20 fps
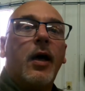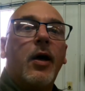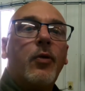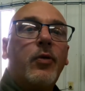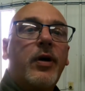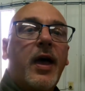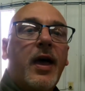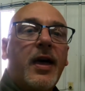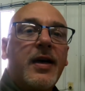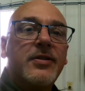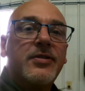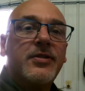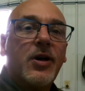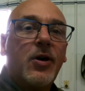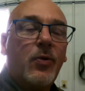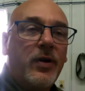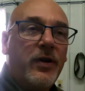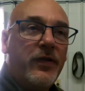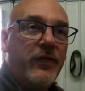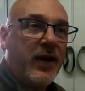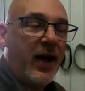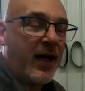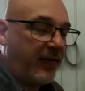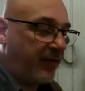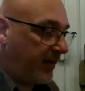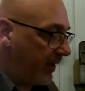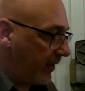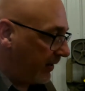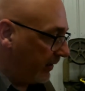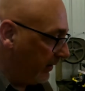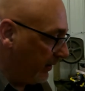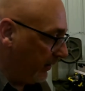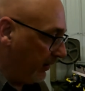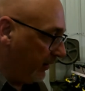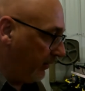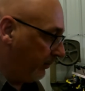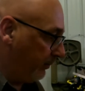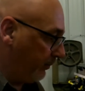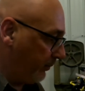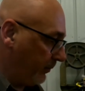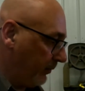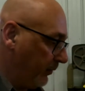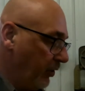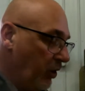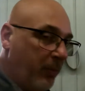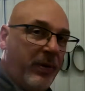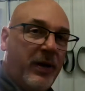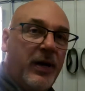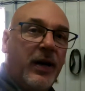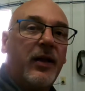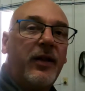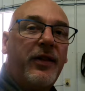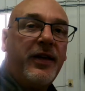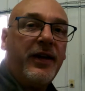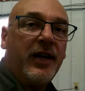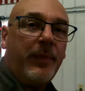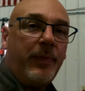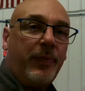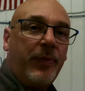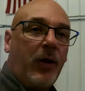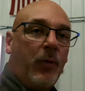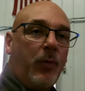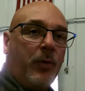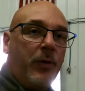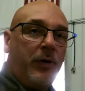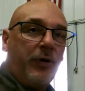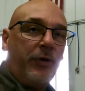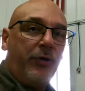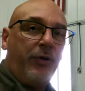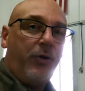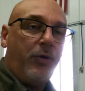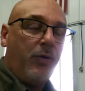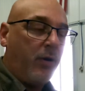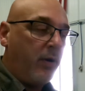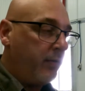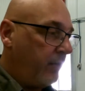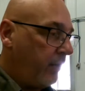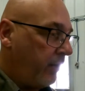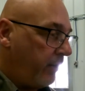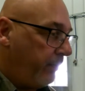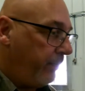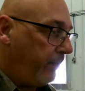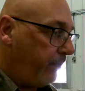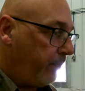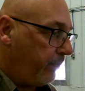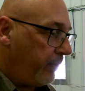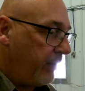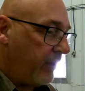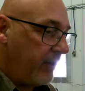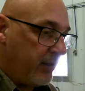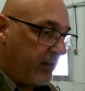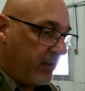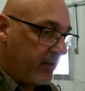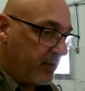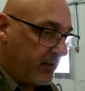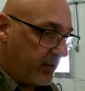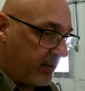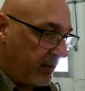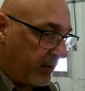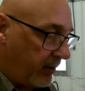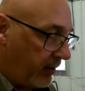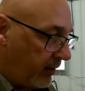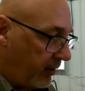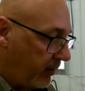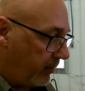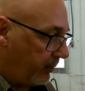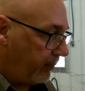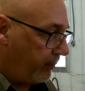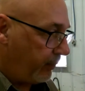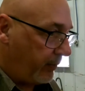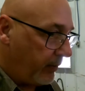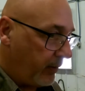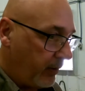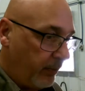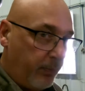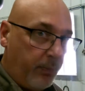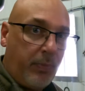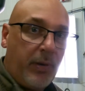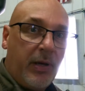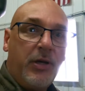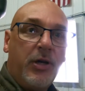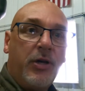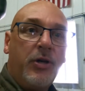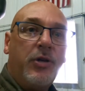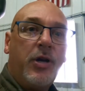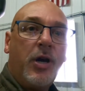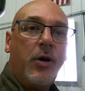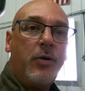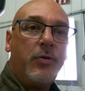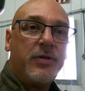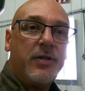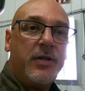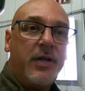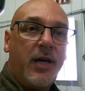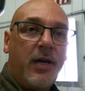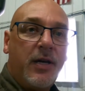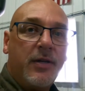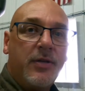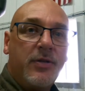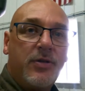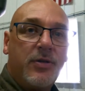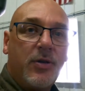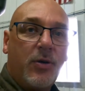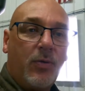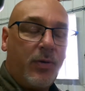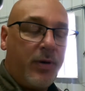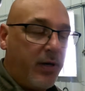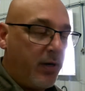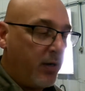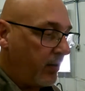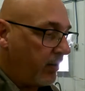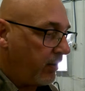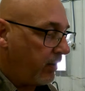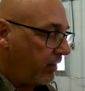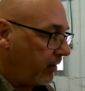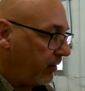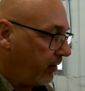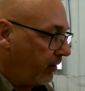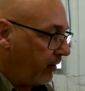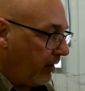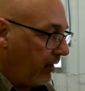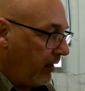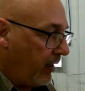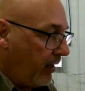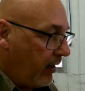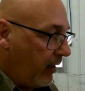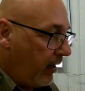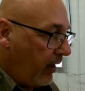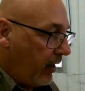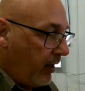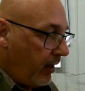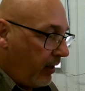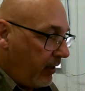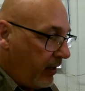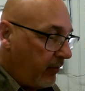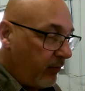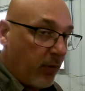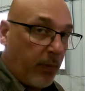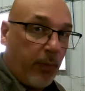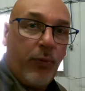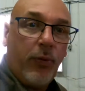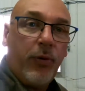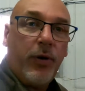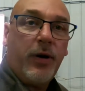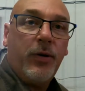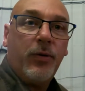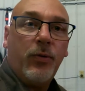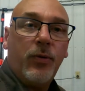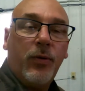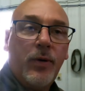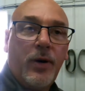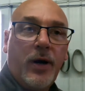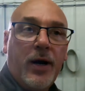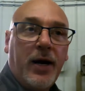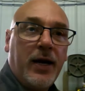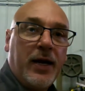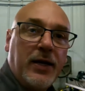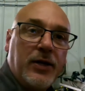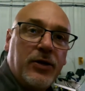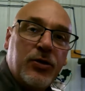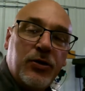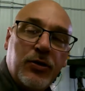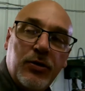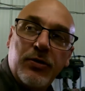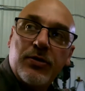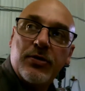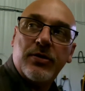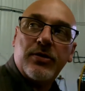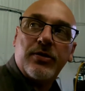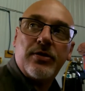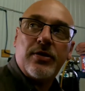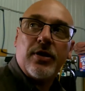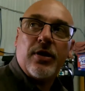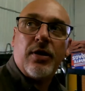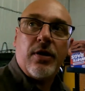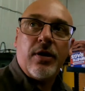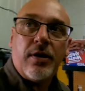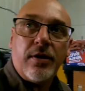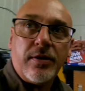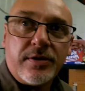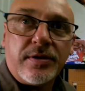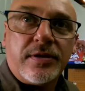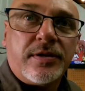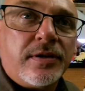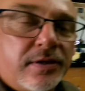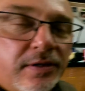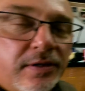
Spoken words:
Okay, so we've got that little bit of cleanup that I wanted to do on the pinions and the pinion yokes done. So I think we're pretty ready to start